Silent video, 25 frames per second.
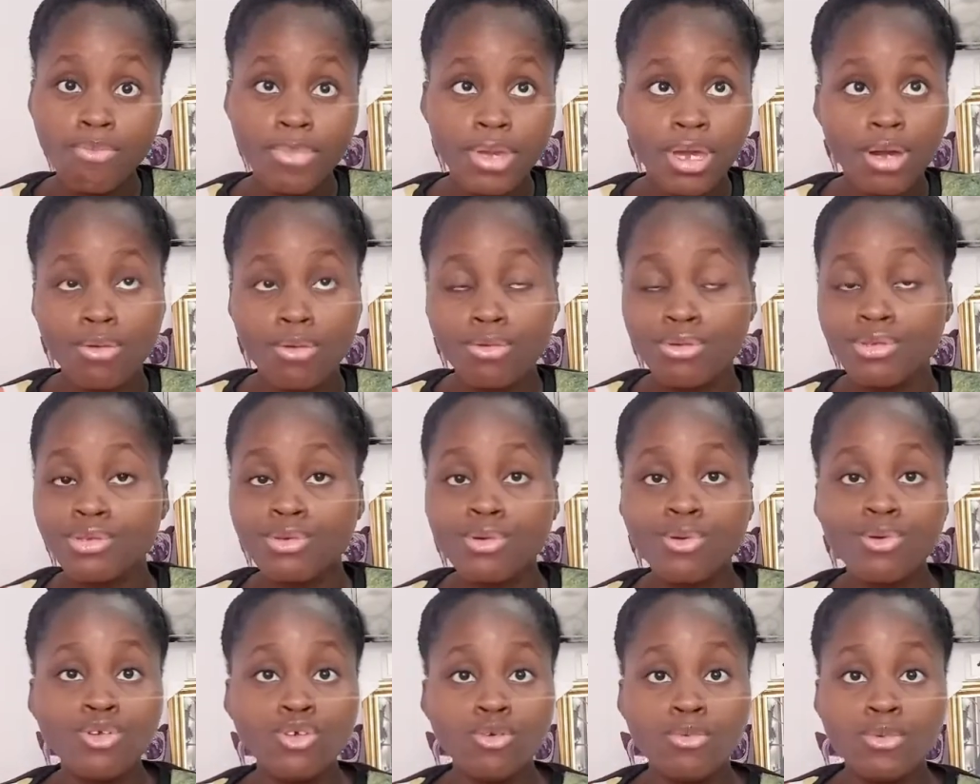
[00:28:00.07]
bell
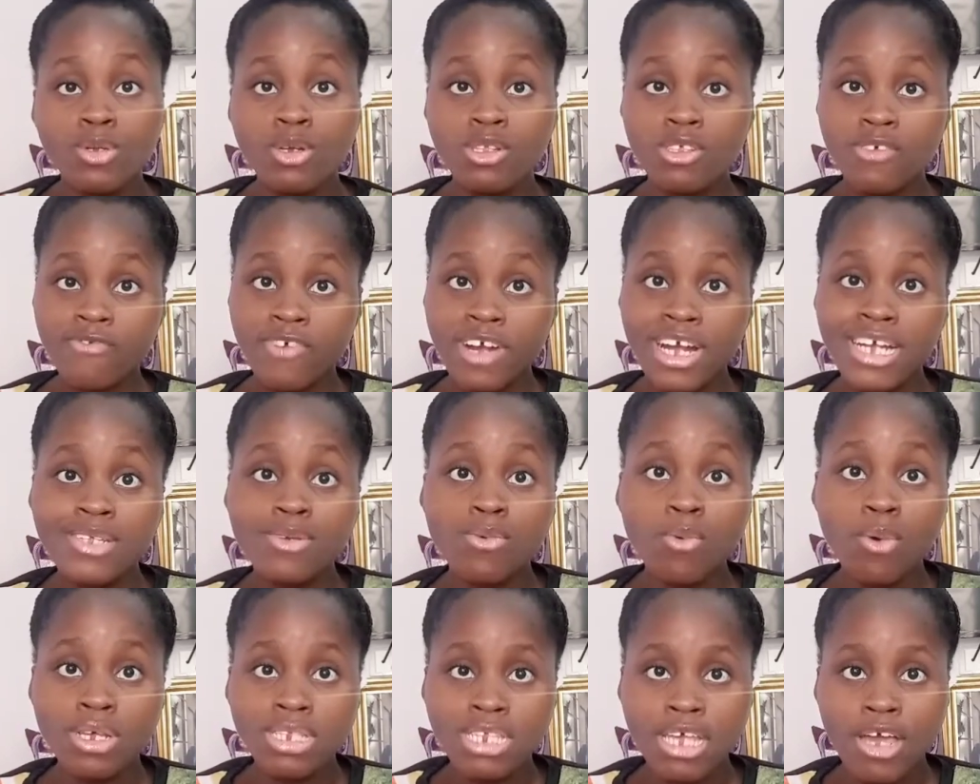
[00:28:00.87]
so you'll be
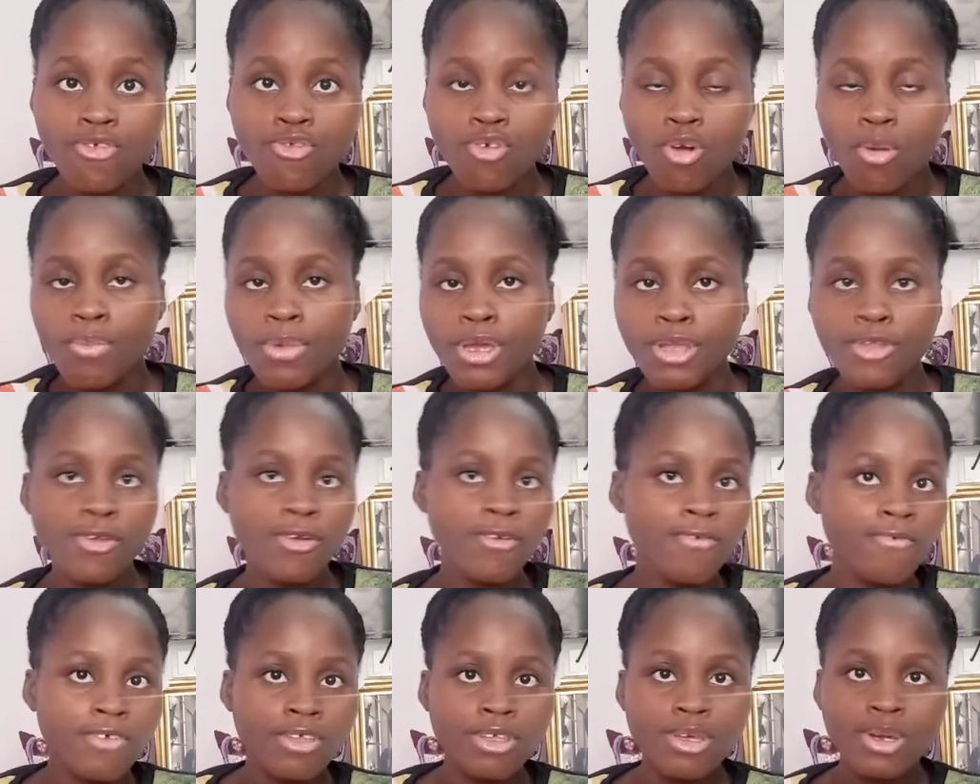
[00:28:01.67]
notified once I drop a
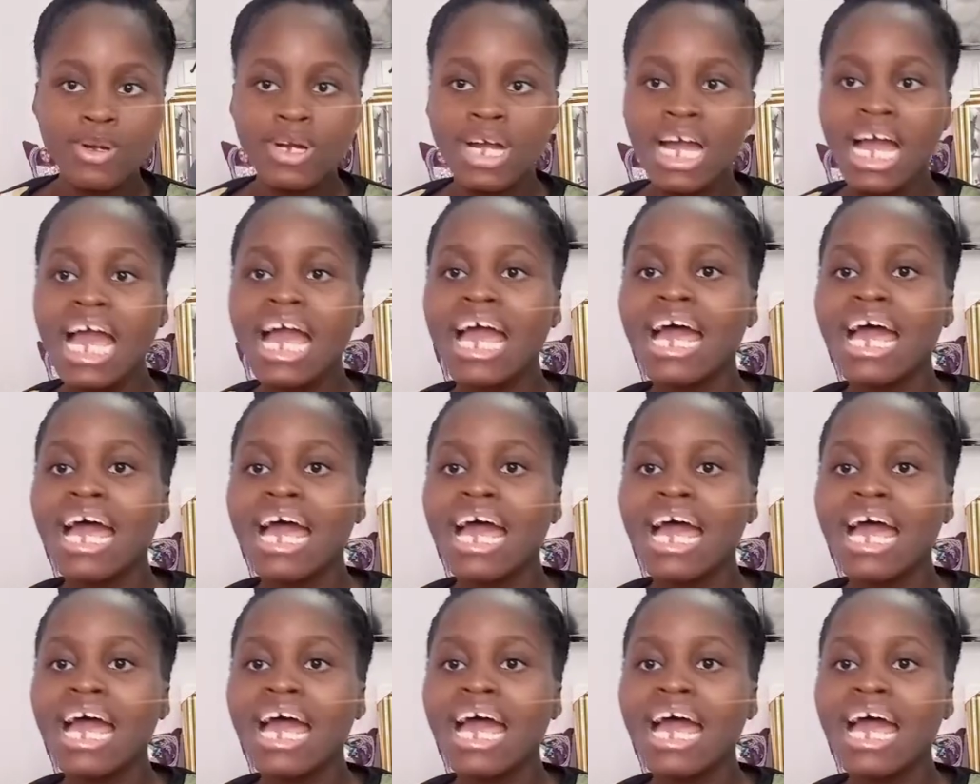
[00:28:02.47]
new video.